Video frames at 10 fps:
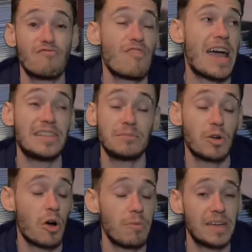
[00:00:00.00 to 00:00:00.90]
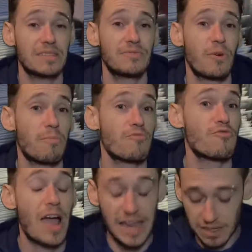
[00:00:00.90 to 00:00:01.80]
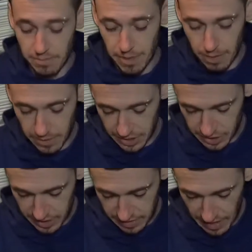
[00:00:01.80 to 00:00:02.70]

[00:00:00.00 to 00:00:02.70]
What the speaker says: random comics from random publishers.